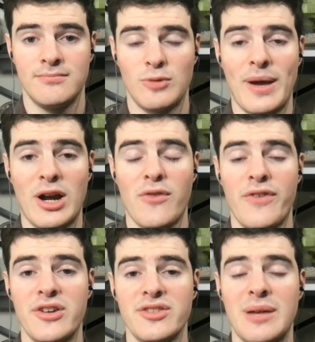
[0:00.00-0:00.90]
We're back, our
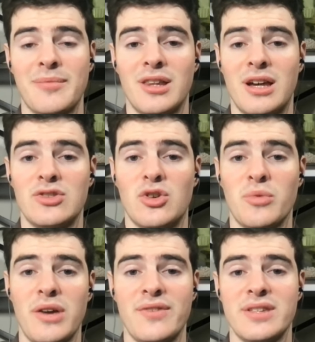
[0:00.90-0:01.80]
final segment of Locked on
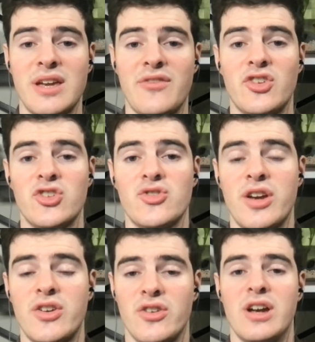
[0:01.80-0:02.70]
Ravens. Kevin
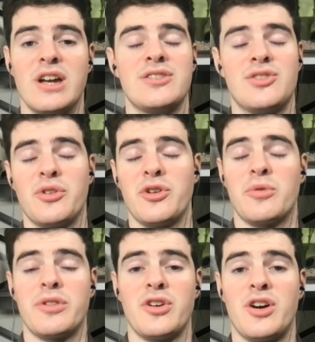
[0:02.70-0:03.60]
Oestreicher still here
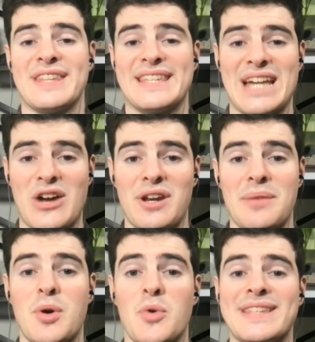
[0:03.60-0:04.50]
with you on this Saturday
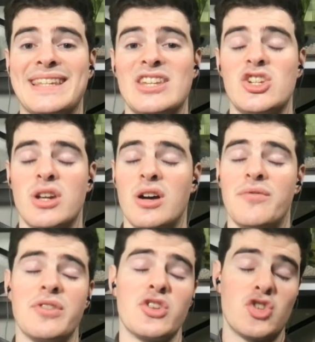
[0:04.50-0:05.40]
bonus edition of
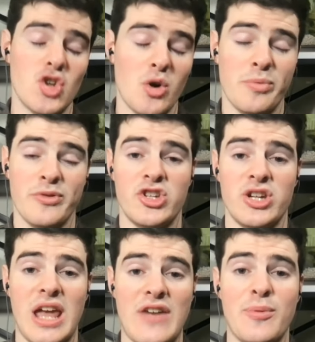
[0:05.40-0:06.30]
the show.
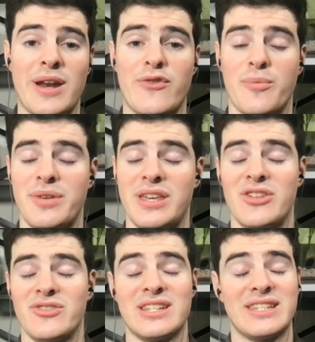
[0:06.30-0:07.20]
Appreciate everybody for being
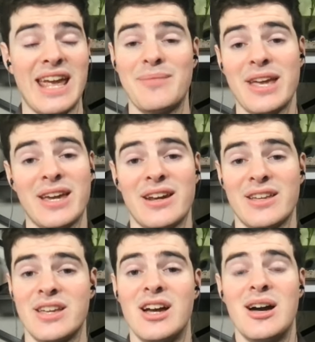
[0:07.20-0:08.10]
here today and making
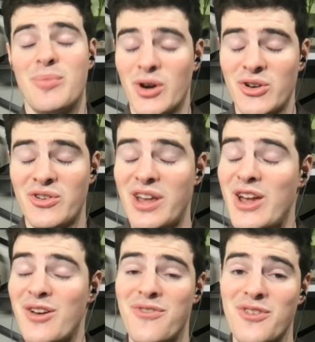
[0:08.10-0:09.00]
us a part of your day,
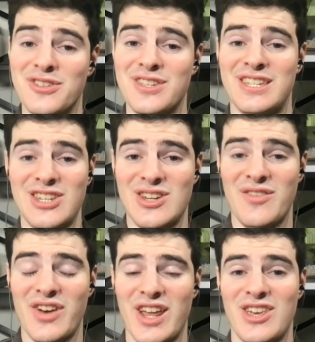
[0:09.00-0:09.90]
your first listen each and
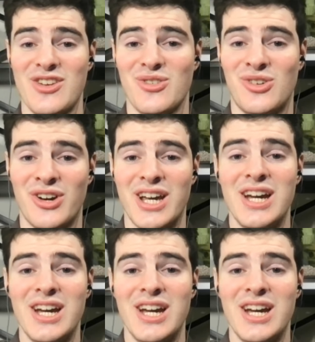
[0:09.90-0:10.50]
every day here on